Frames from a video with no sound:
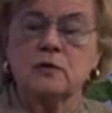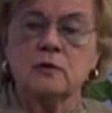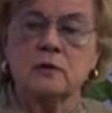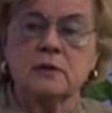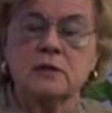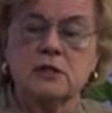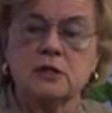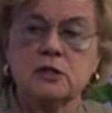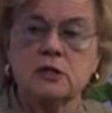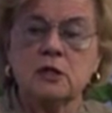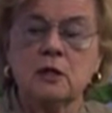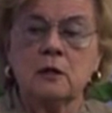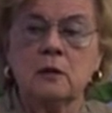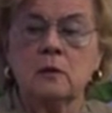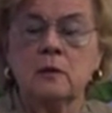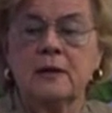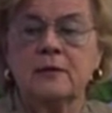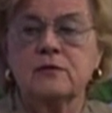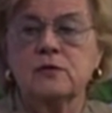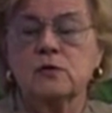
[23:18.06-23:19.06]
on this
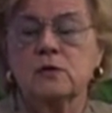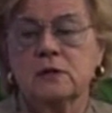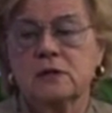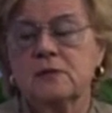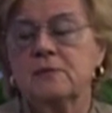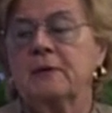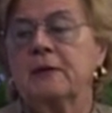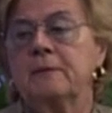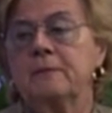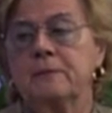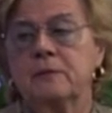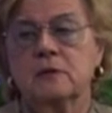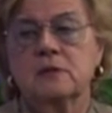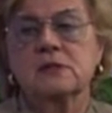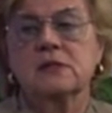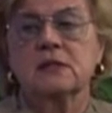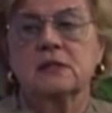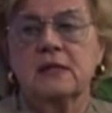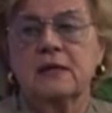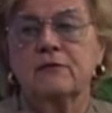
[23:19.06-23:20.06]
show have talked about books
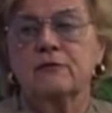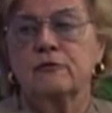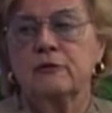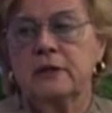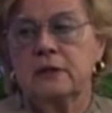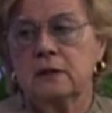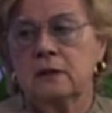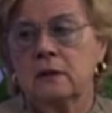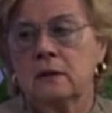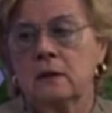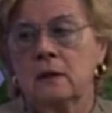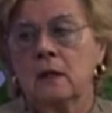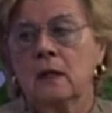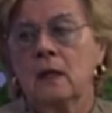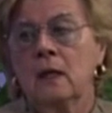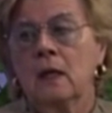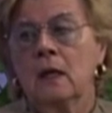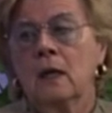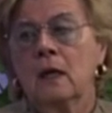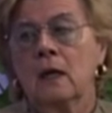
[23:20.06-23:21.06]
that they've written
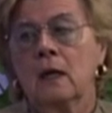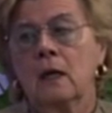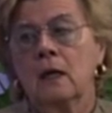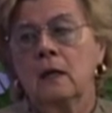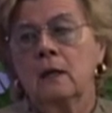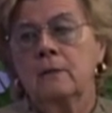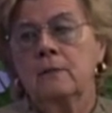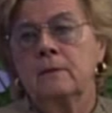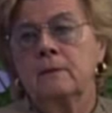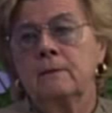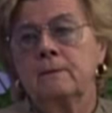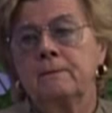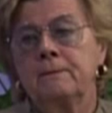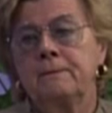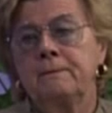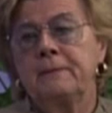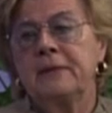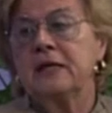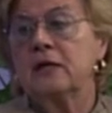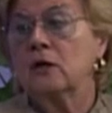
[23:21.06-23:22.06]

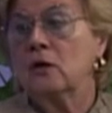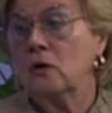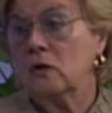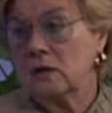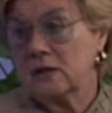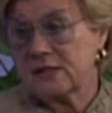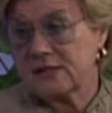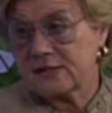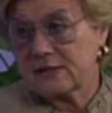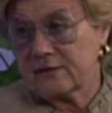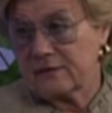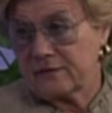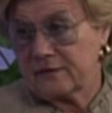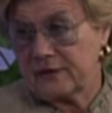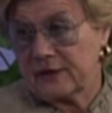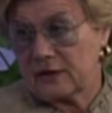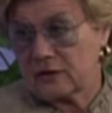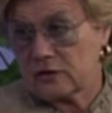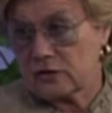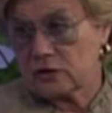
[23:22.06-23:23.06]
because of
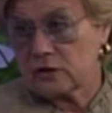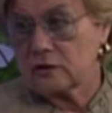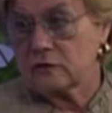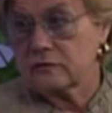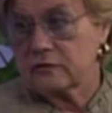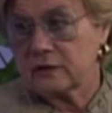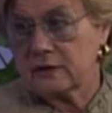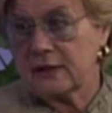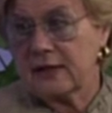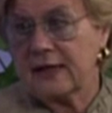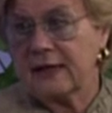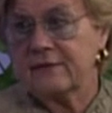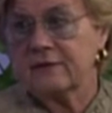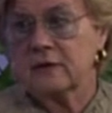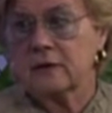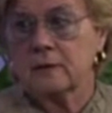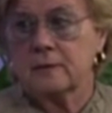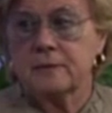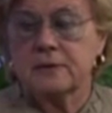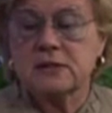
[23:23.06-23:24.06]
their children
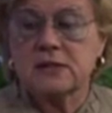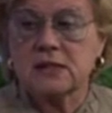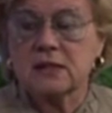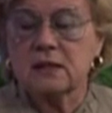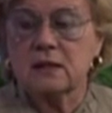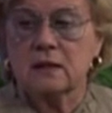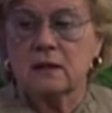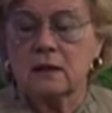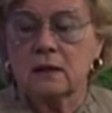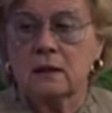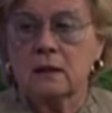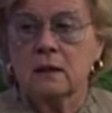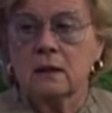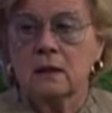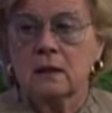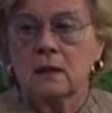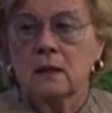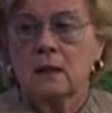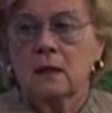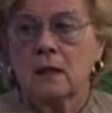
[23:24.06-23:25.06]
having a particular
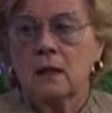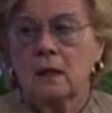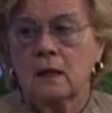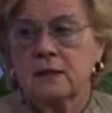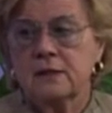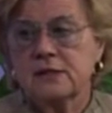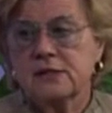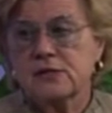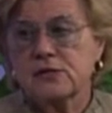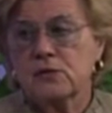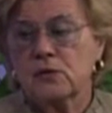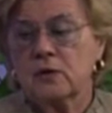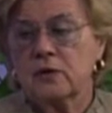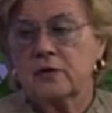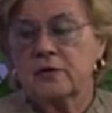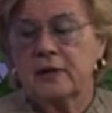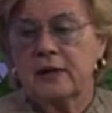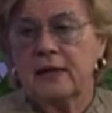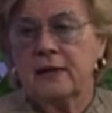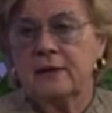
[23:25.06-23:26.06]

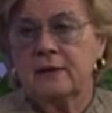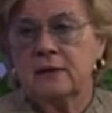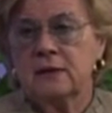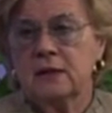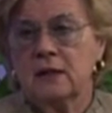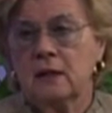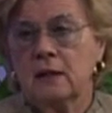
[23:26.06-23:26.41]
disorder, and